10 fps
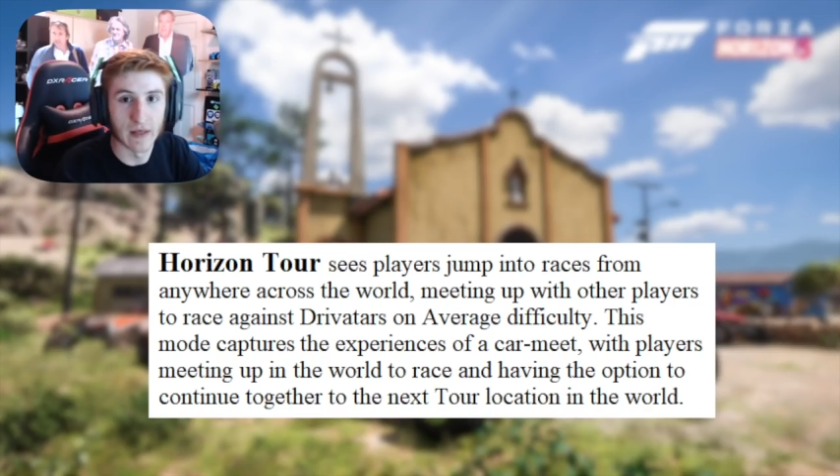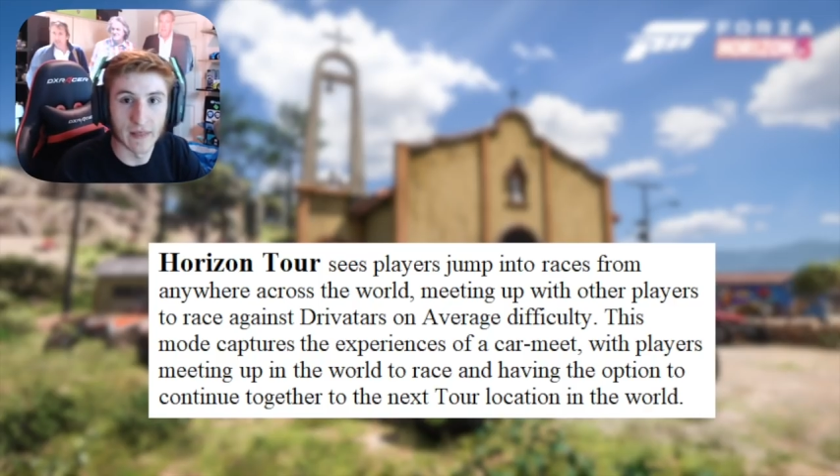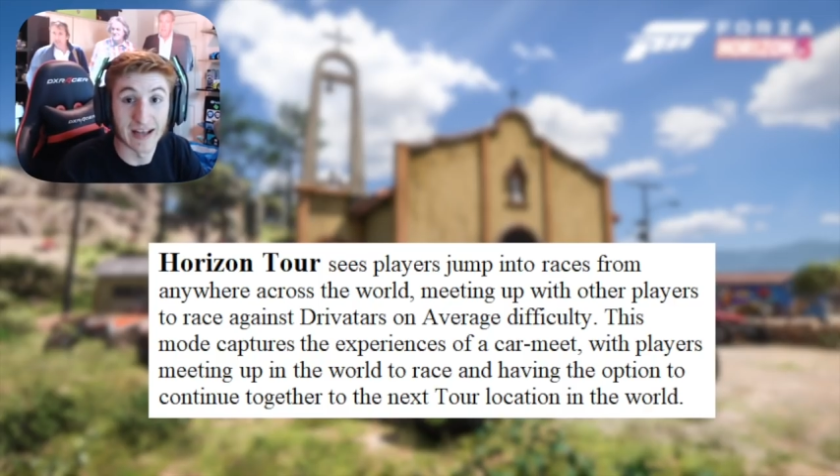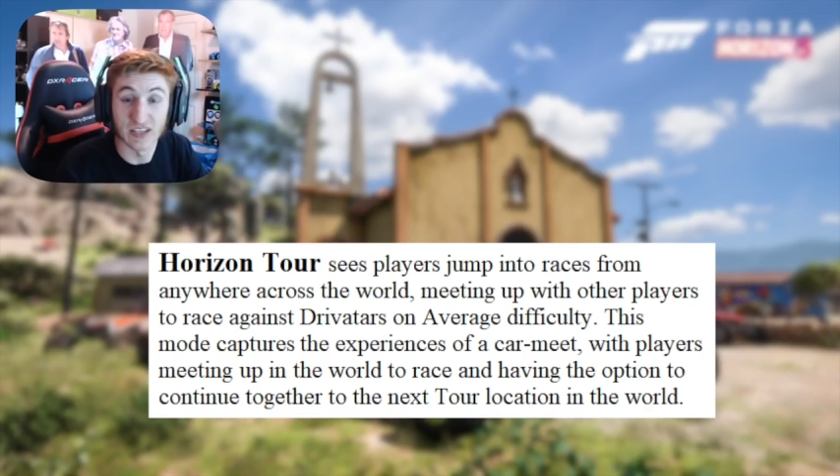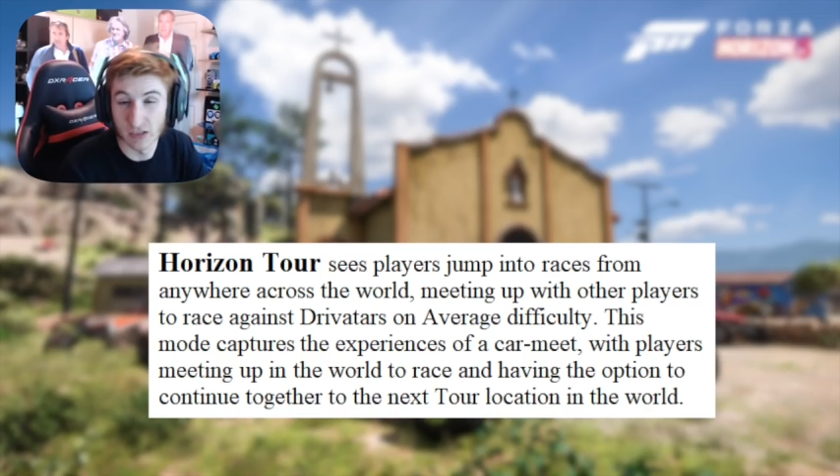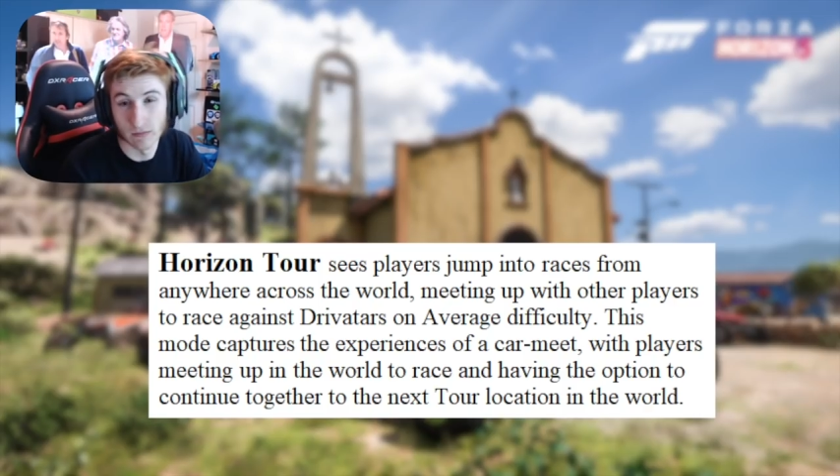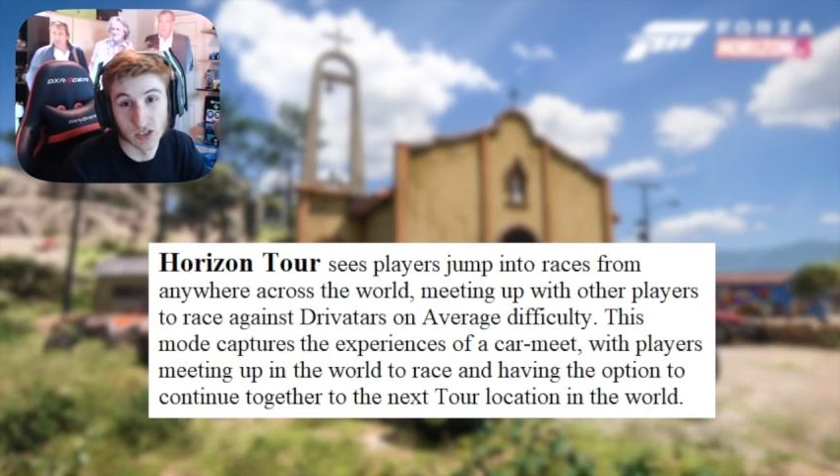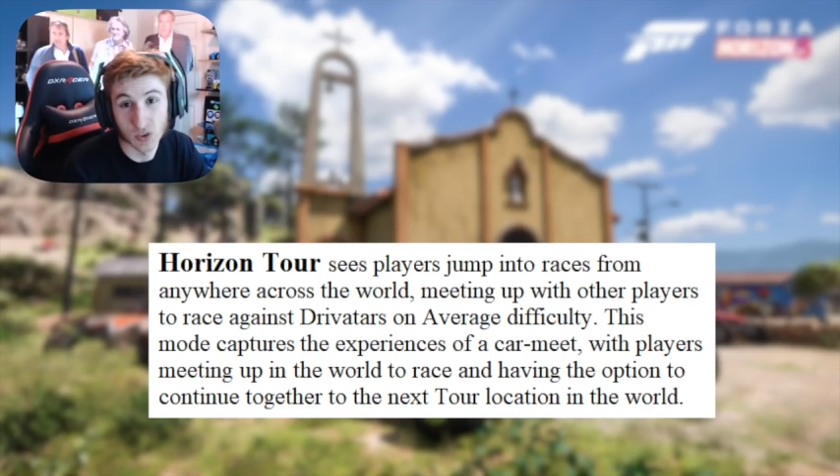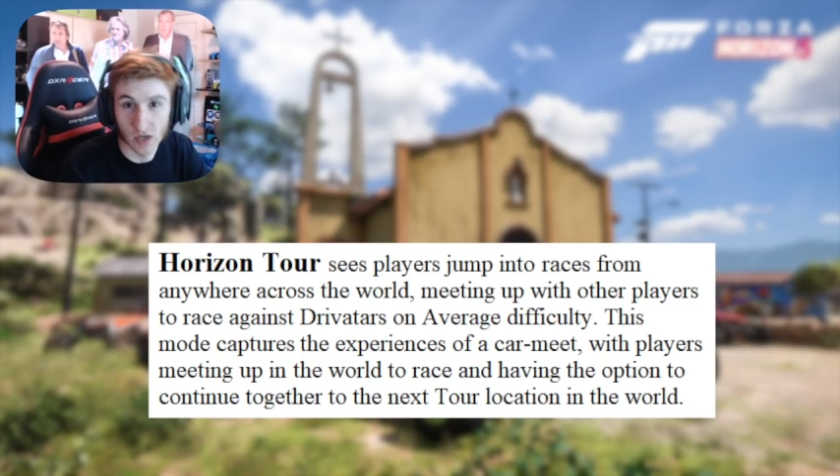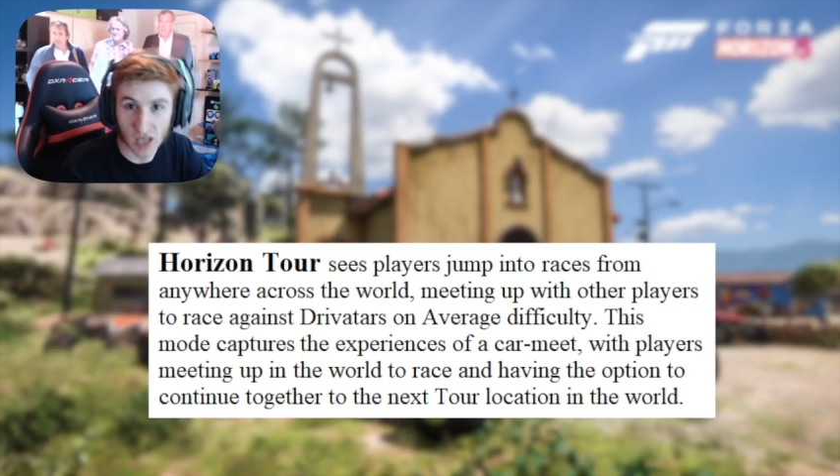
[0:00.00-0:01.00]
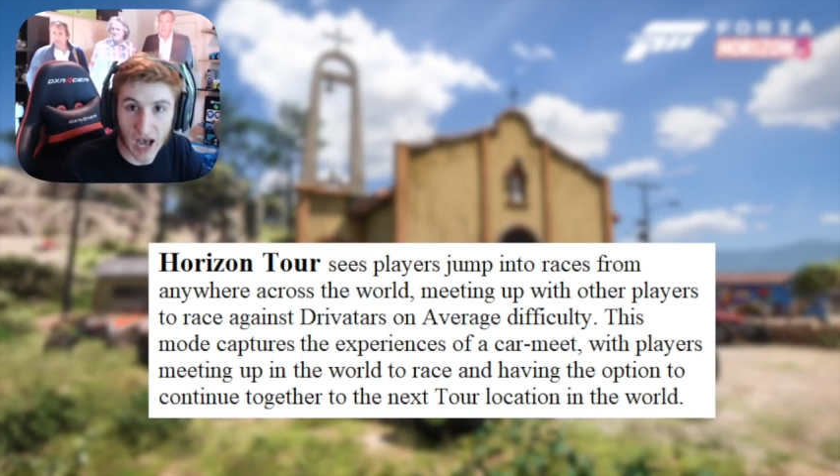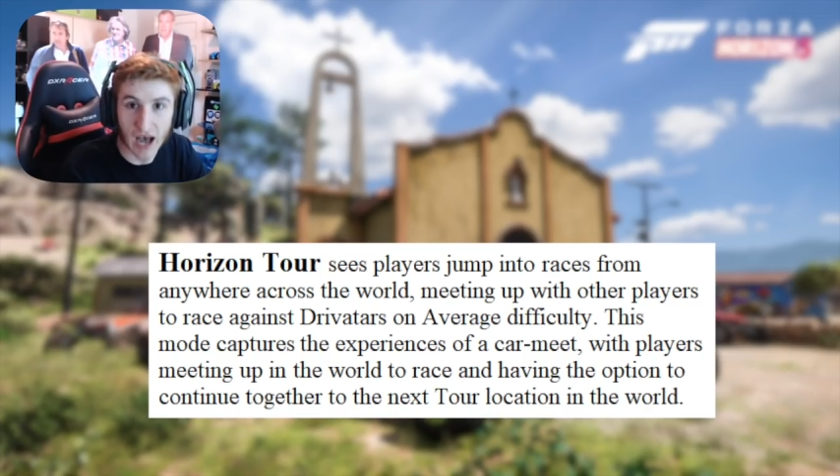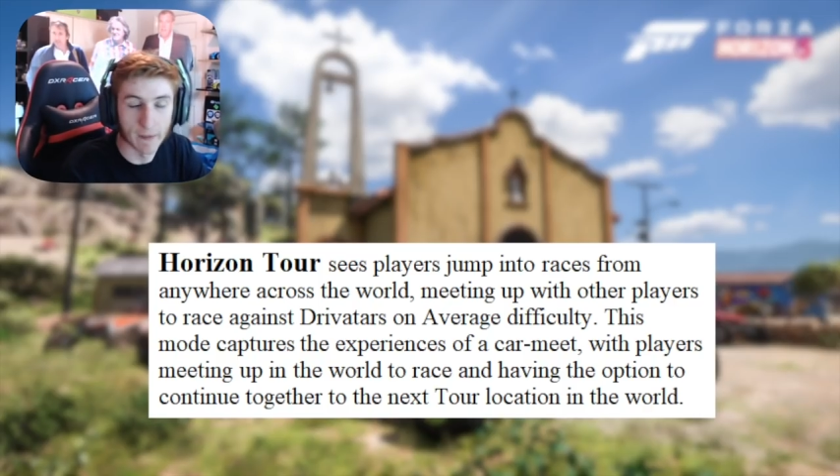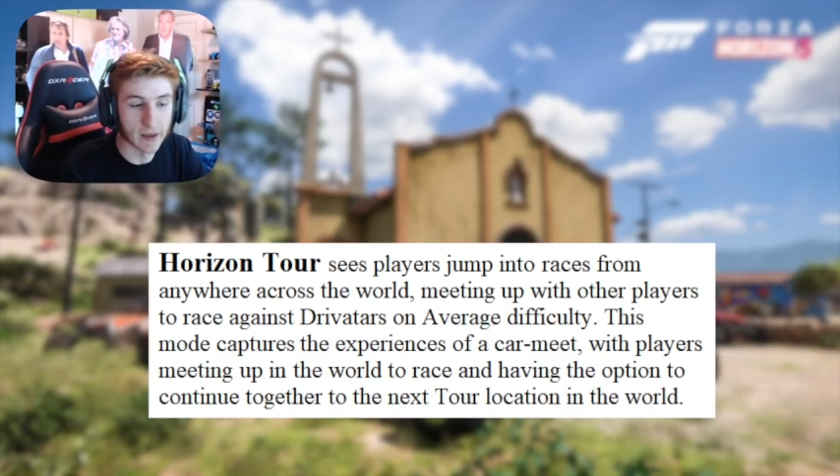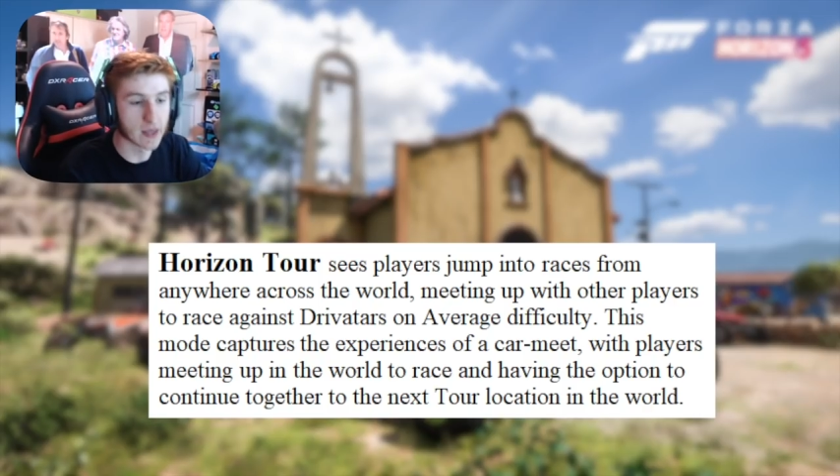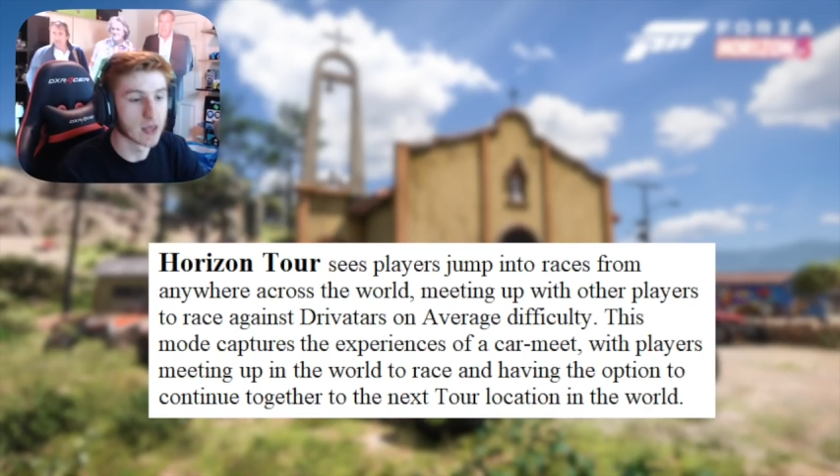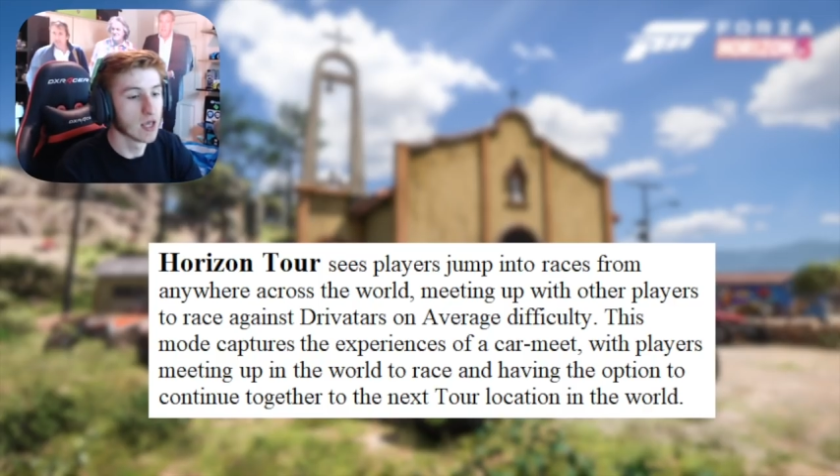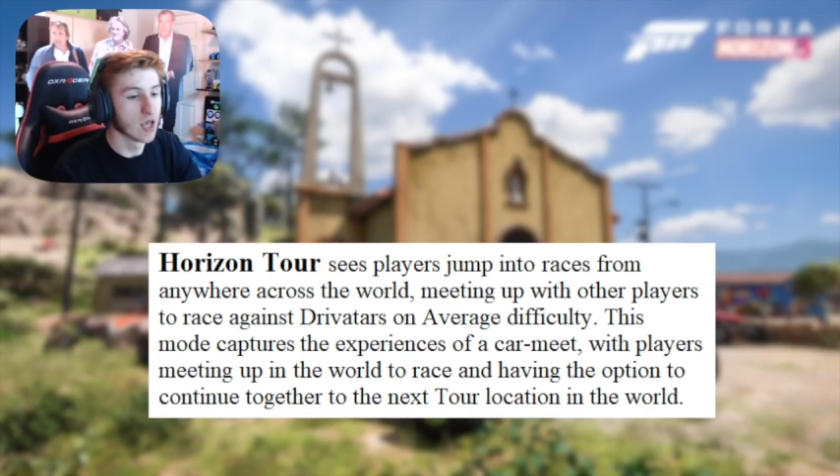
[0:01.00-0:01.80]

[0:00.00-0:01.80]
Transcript: like that, similar to a car meet.